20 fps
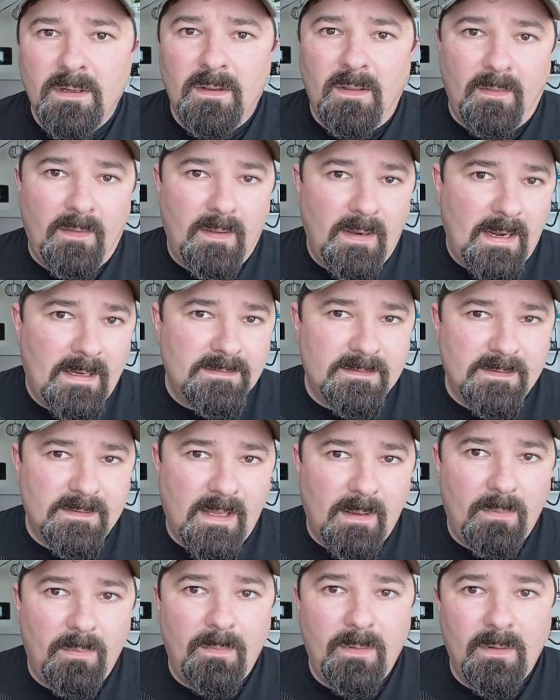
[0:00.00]
that has the
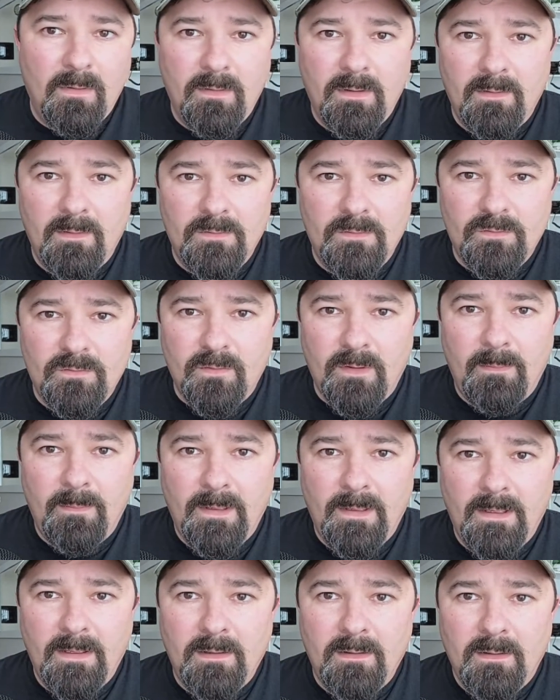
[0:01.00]
capability of
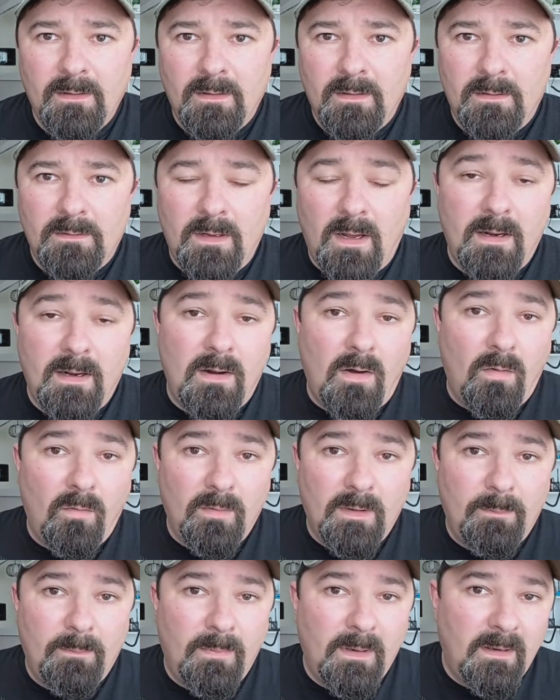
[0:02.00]
streaming, not
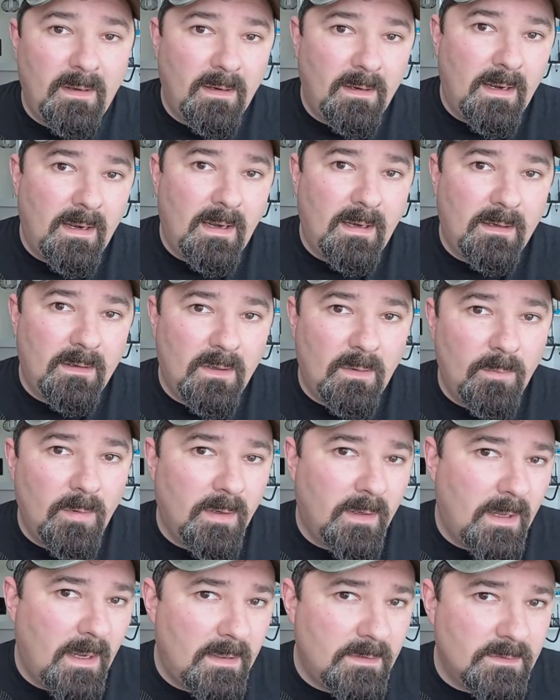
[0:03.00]
only being a
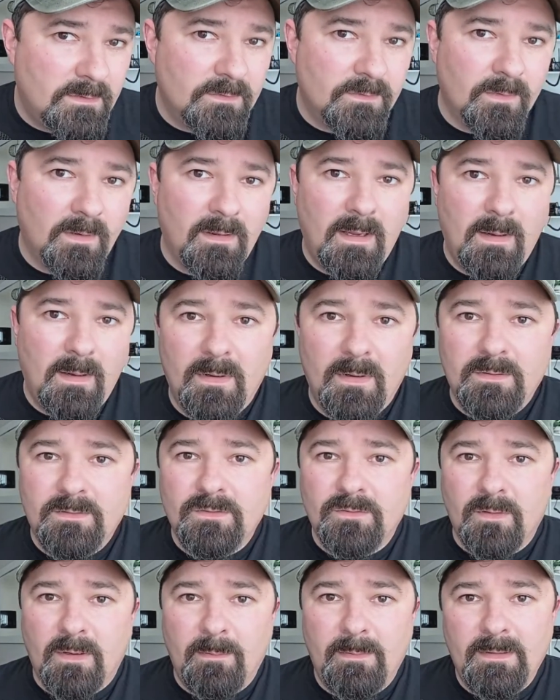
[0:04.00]
communications relay,
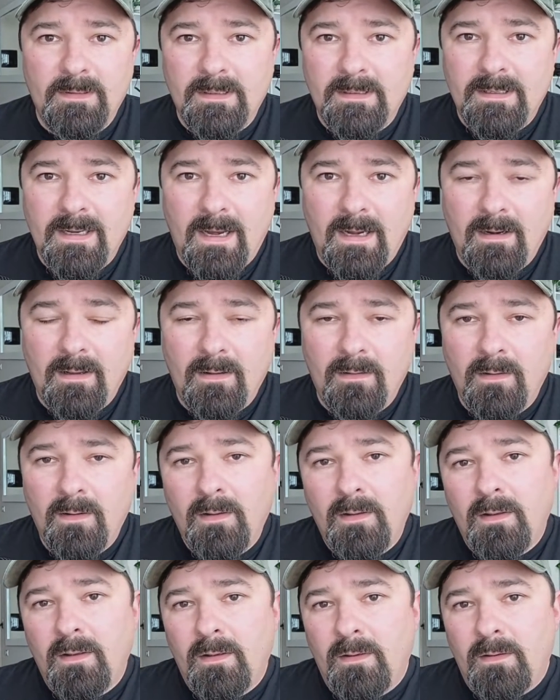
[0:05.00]
streaming the data.
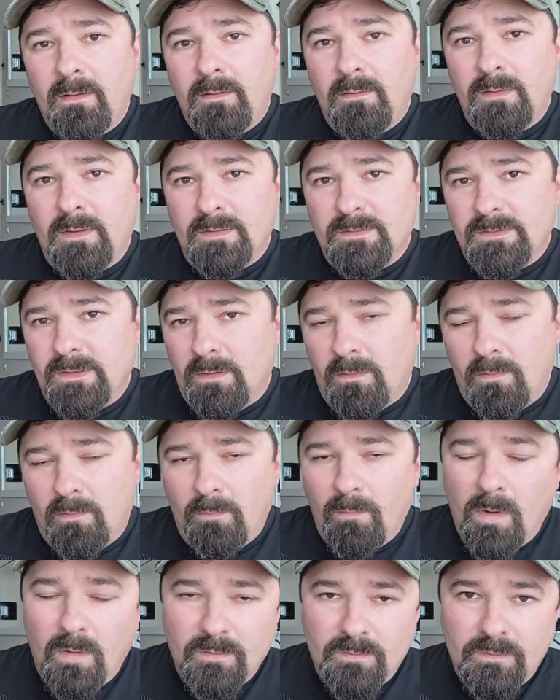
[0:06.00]
Because you know
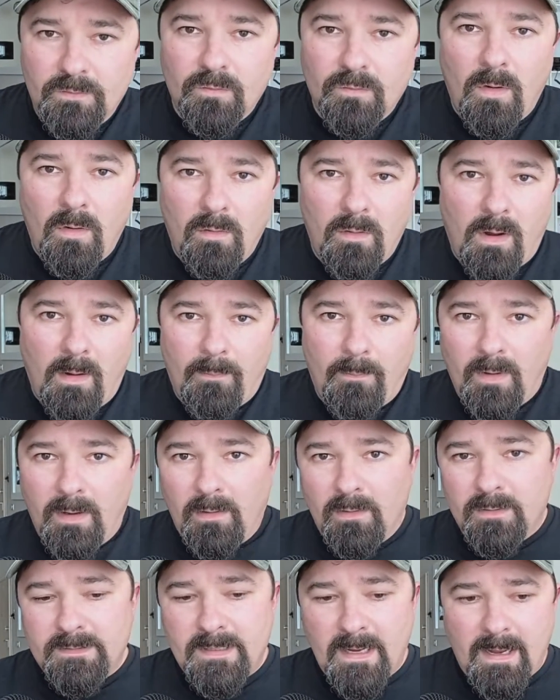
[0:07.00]
most drone
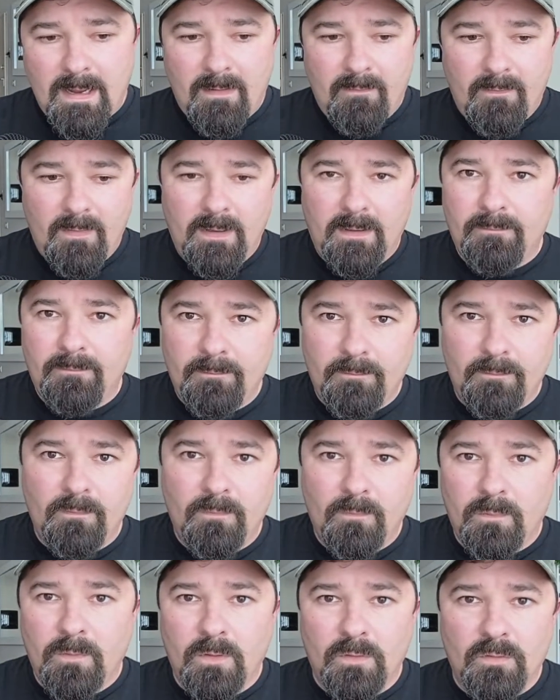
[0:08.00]
operators have a
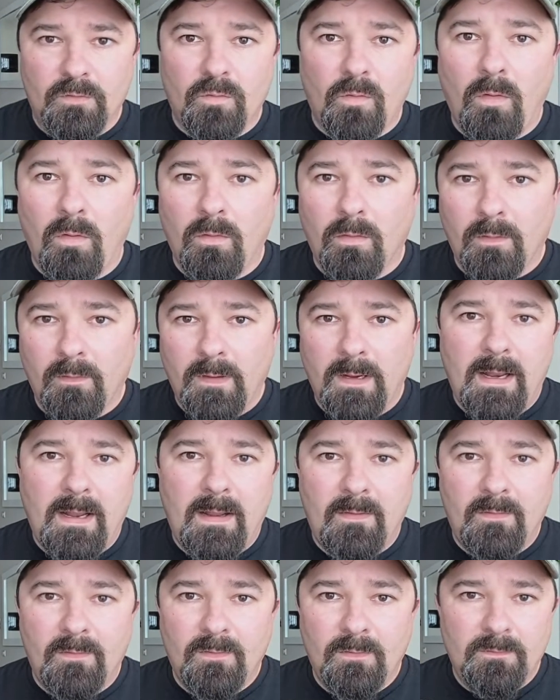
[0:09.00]
controller that
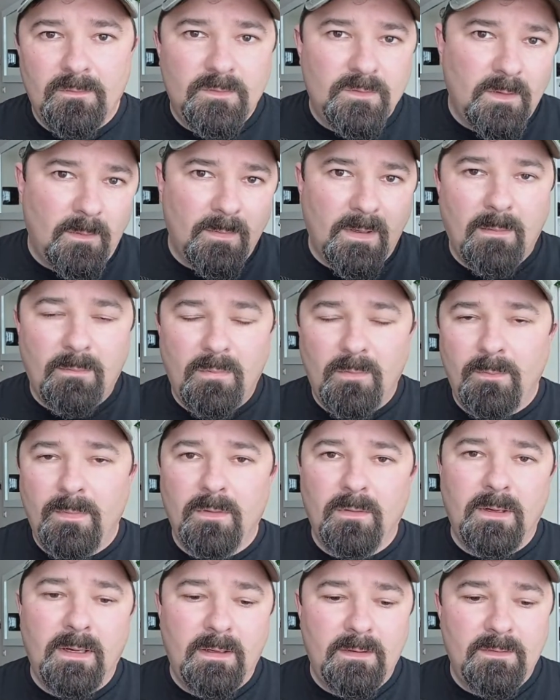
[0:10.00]
has some
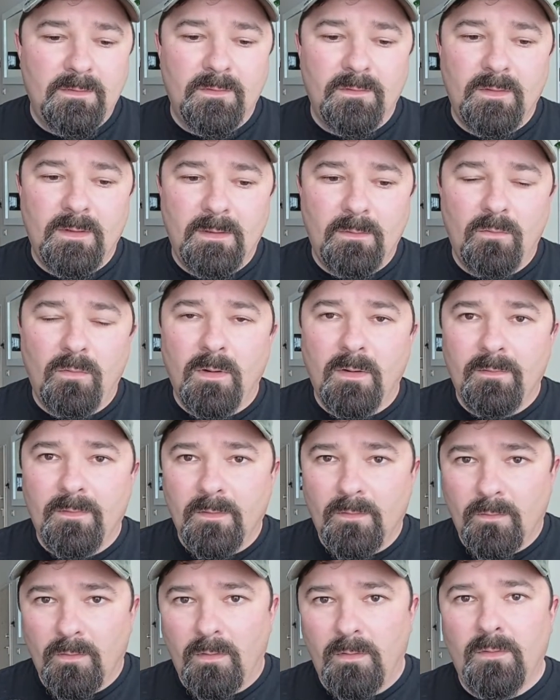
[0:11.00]
capability to see what
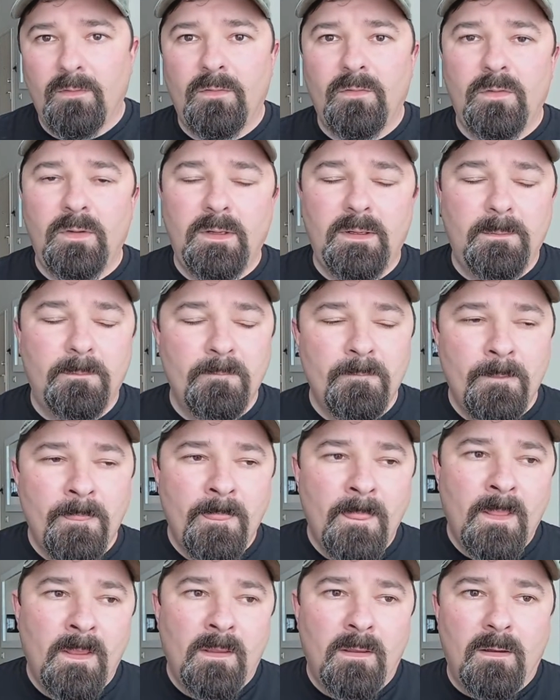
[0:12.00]
the drone is seeing,
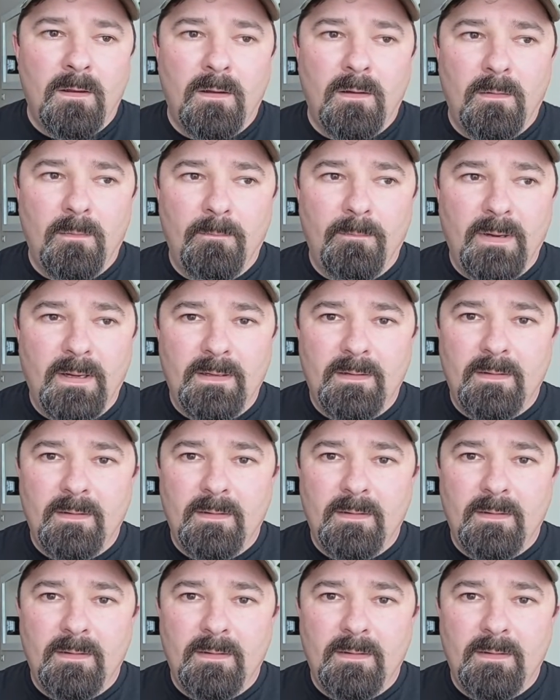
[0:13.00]
uh, but